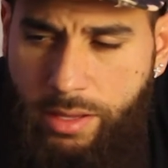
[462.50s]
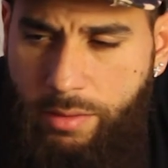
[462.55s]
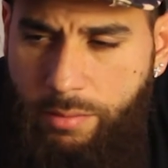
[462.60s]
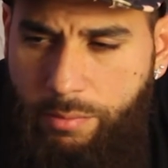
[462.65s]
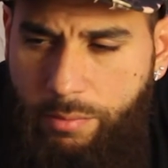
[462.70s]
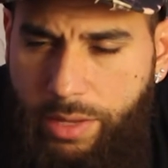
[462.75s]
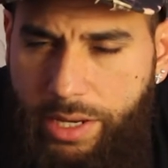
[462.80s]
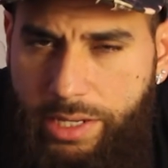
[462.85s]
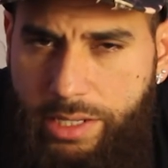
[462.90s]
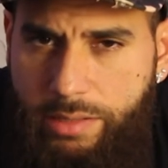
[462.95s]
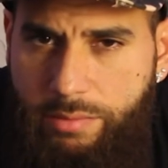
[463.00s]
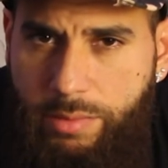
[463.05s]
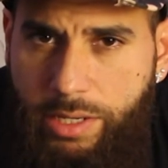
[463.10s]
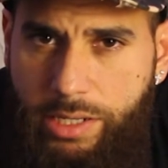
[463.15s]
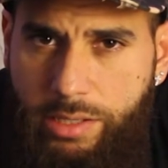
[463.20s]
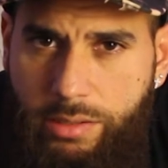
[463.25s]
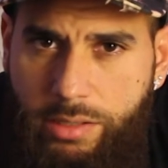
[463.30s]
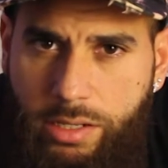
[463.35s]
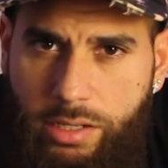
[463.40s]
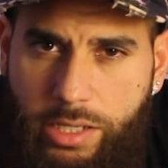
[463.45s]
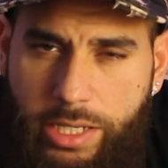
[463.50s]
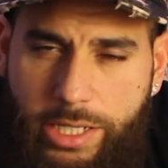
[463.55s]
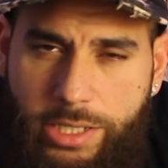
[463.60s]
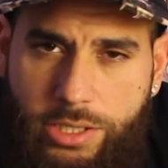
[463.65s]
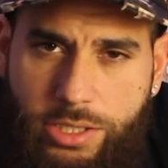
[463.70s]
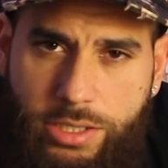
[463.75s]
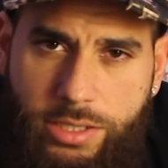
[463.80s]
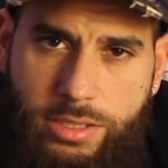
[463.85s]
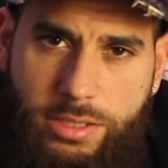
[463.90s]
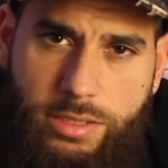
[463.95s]
Many, many
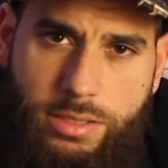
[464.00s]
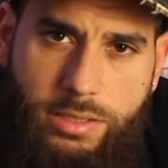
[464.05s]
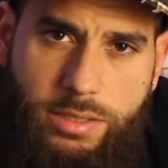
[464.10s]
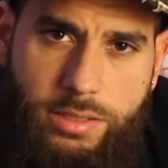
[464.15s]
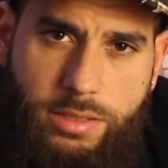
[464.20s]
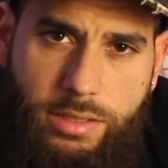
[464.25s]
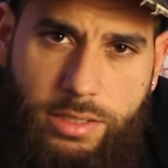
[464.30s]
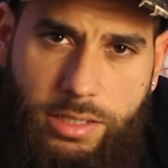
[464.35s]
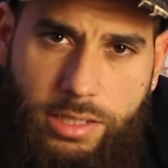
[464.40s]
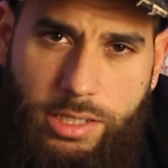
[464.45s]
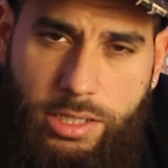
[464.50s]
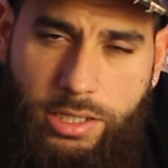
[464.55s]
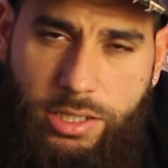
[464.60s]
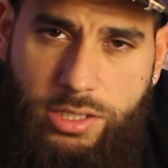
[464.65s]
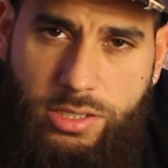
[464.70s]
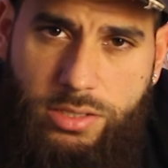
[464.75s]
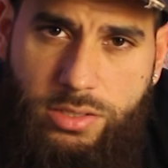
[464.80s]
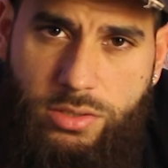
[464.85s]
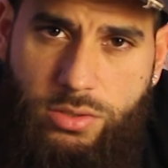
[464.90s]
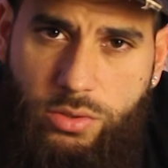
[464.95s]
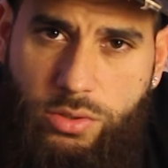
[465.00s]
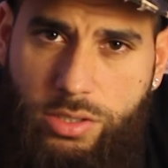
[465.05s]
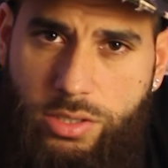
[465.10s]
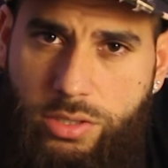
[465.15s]
collections in his store.